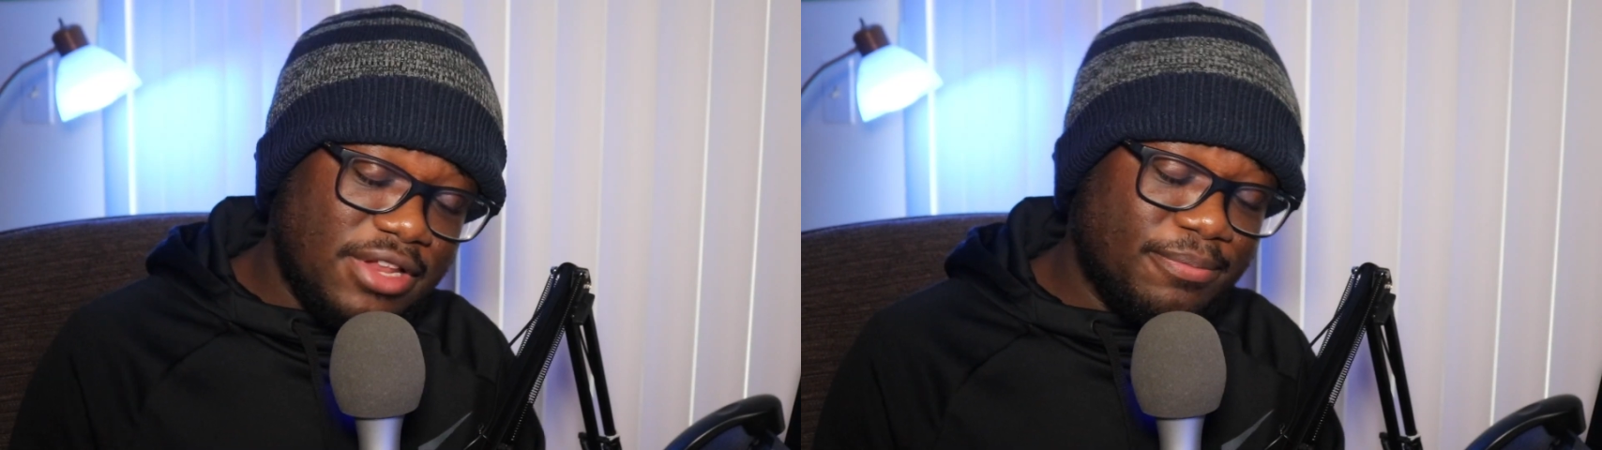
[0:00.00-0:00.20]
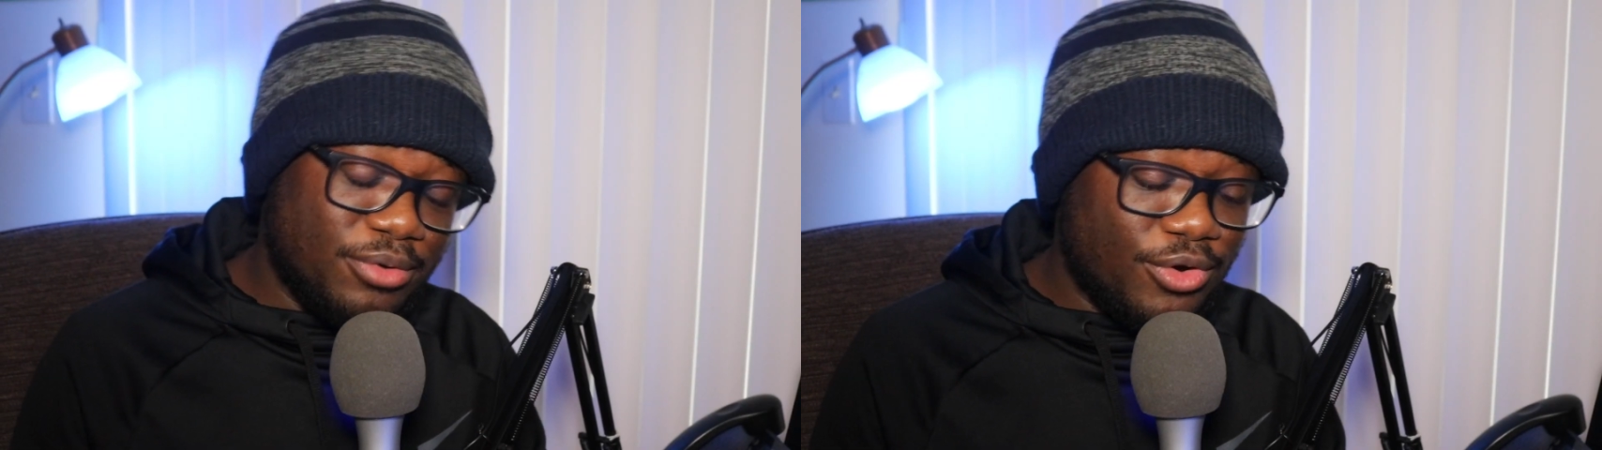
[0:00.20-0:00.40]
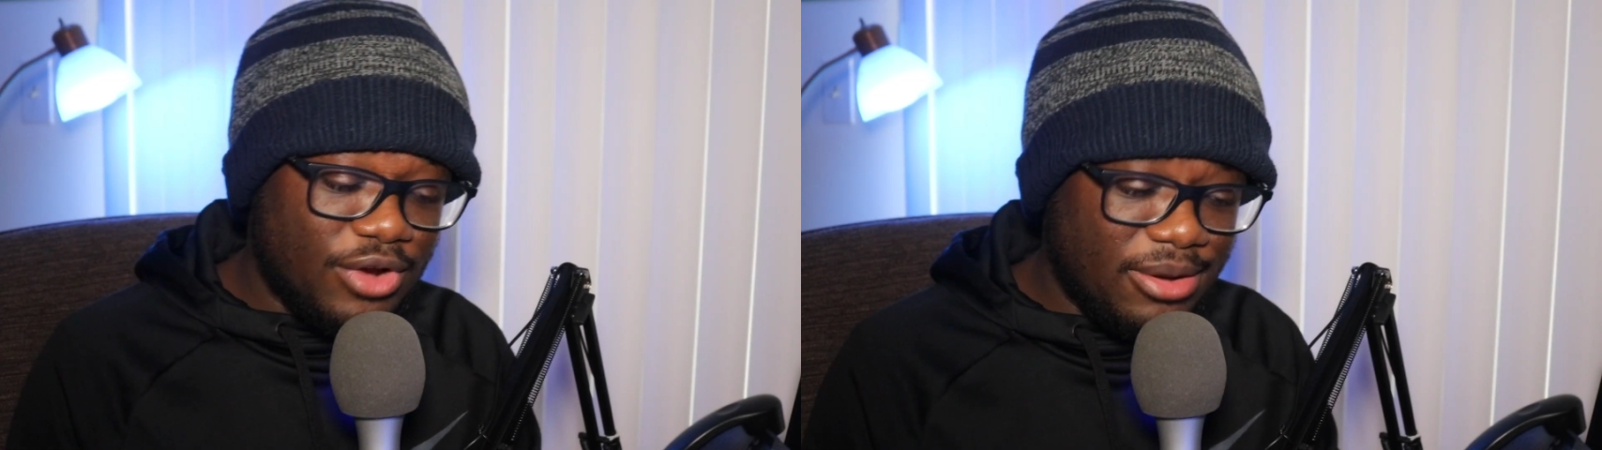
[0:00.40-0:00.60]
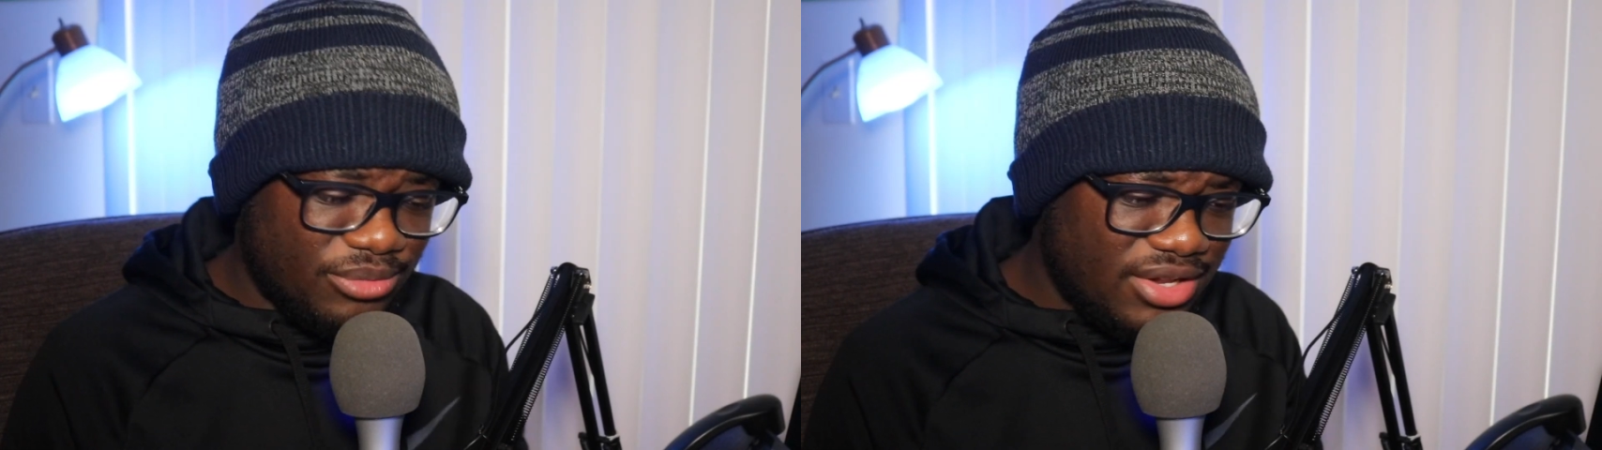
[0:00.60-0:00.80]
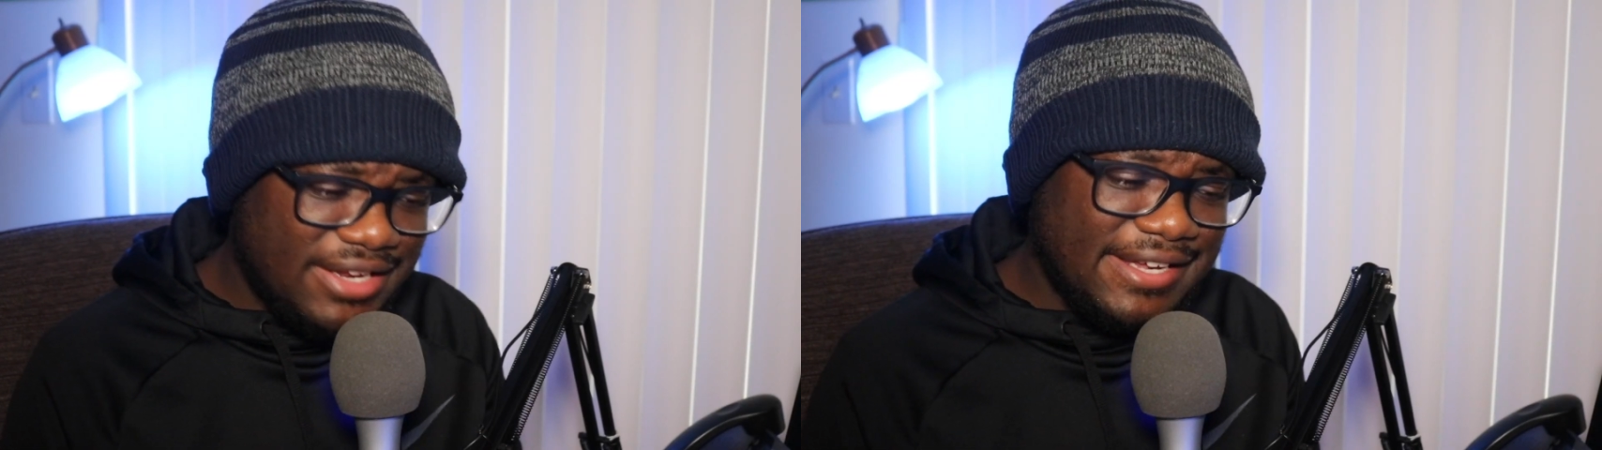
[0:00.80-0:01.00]
Up program
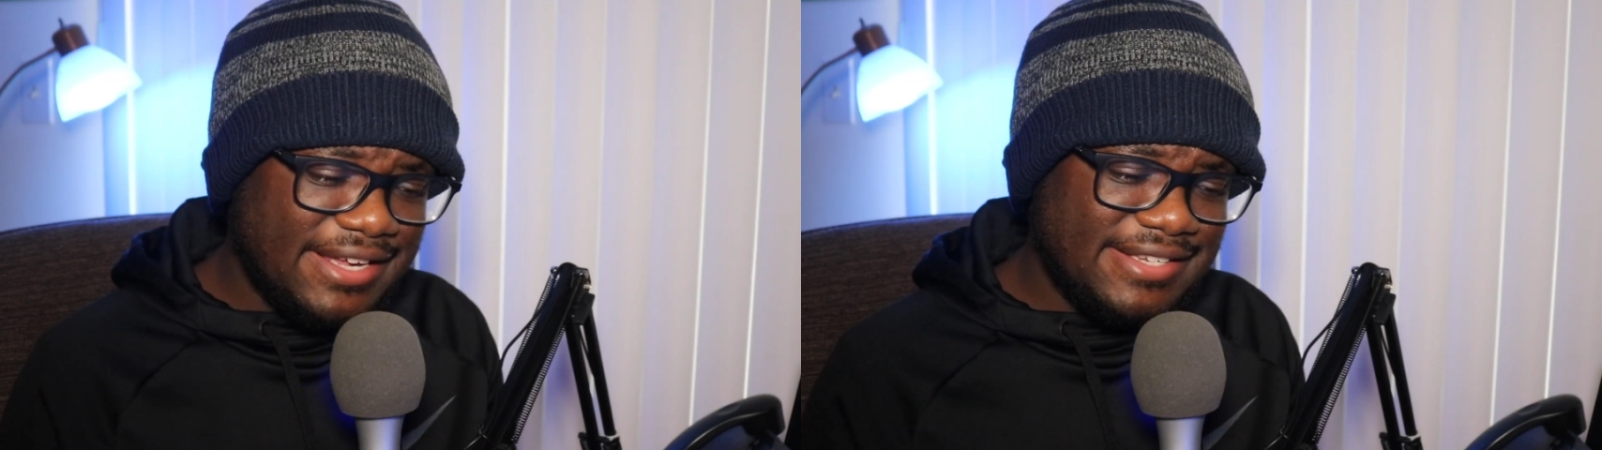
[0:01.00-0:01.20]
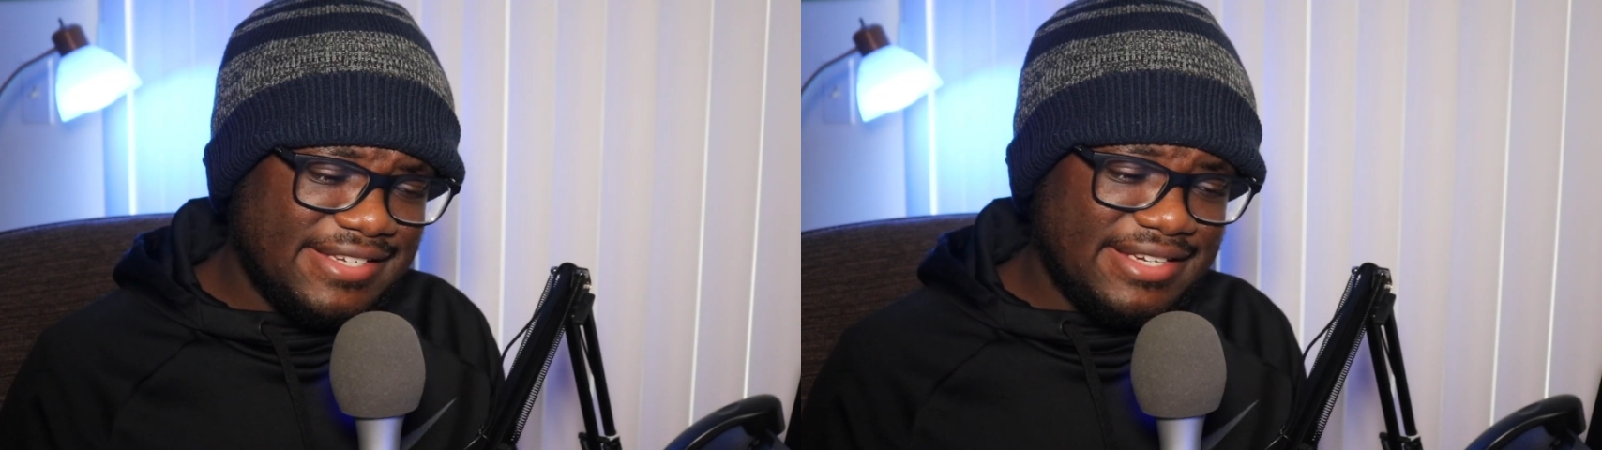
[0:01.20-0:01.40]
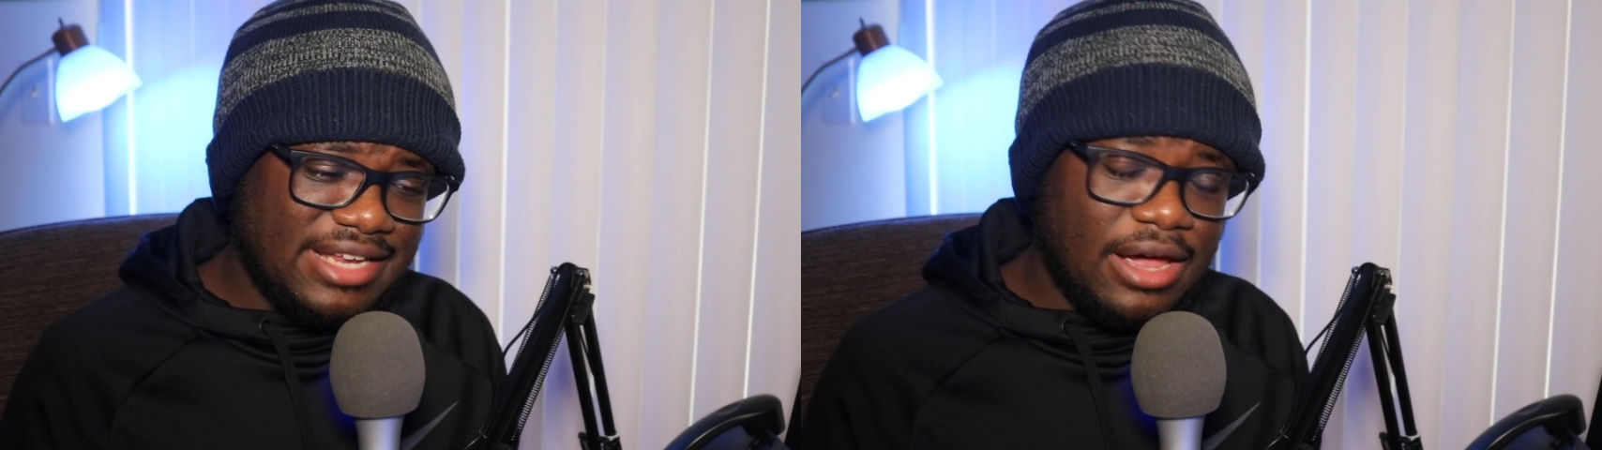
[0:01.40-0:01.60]
really isn't